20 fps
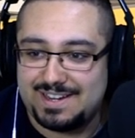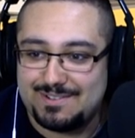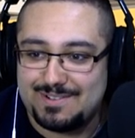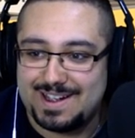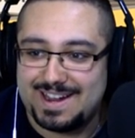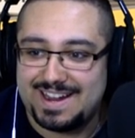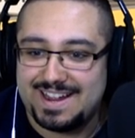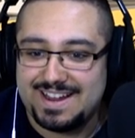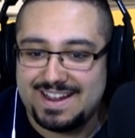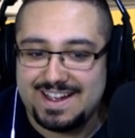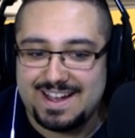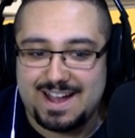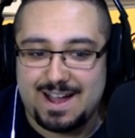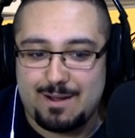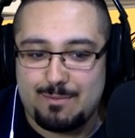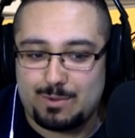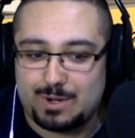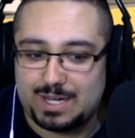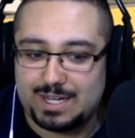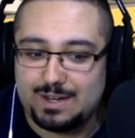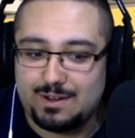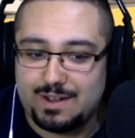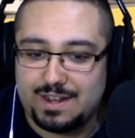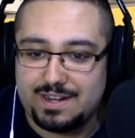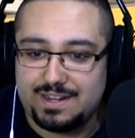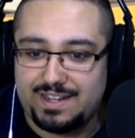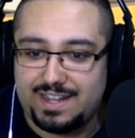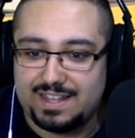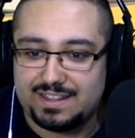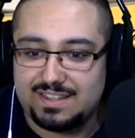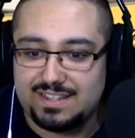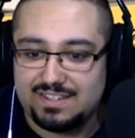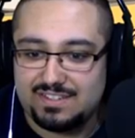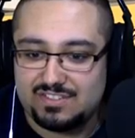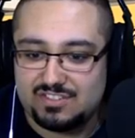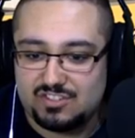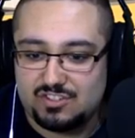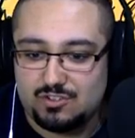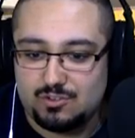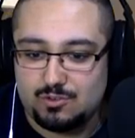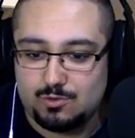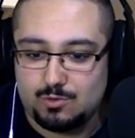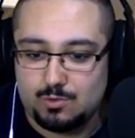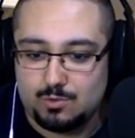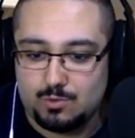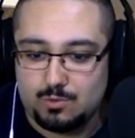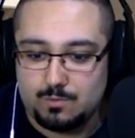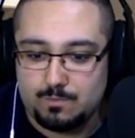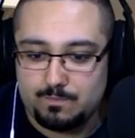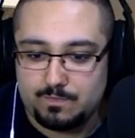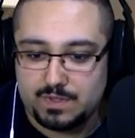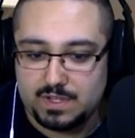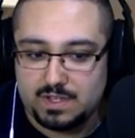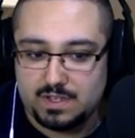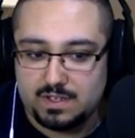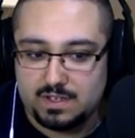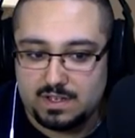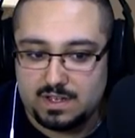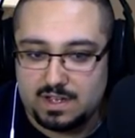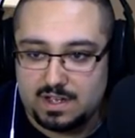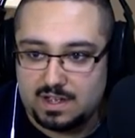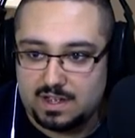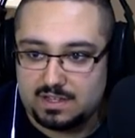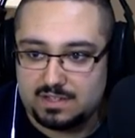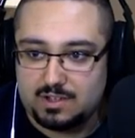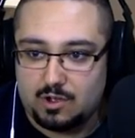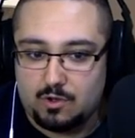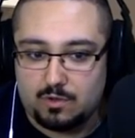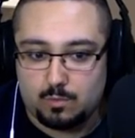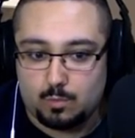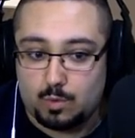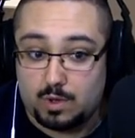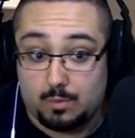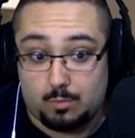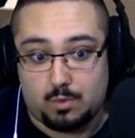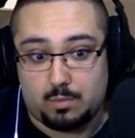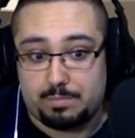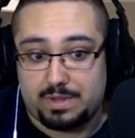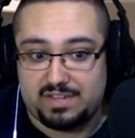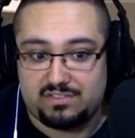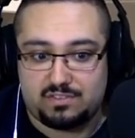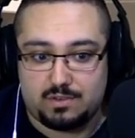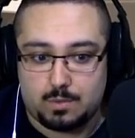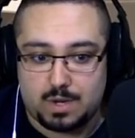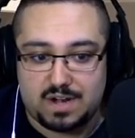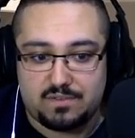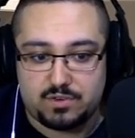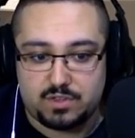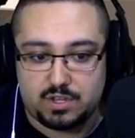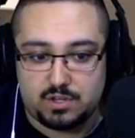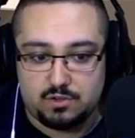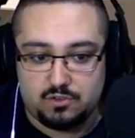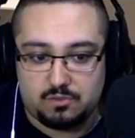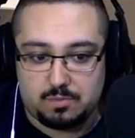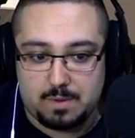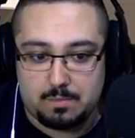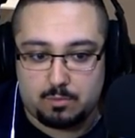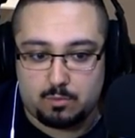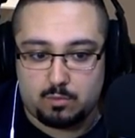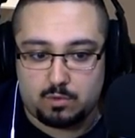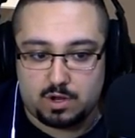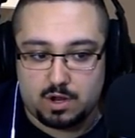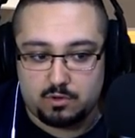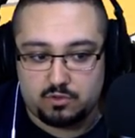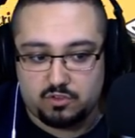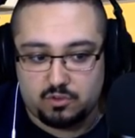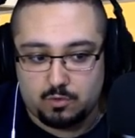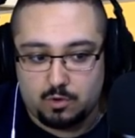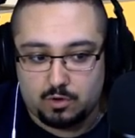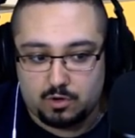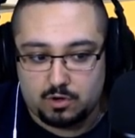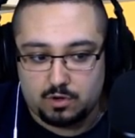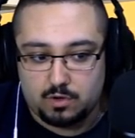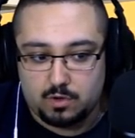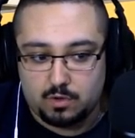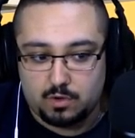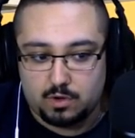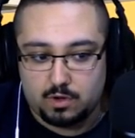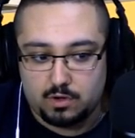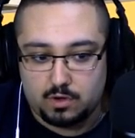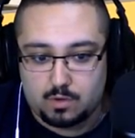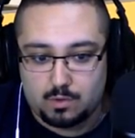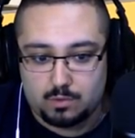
anyway, um, we're gonna go ahead and get these two. Uh, well, well, basically whatever the newspaper will go to. Hold on, hold on,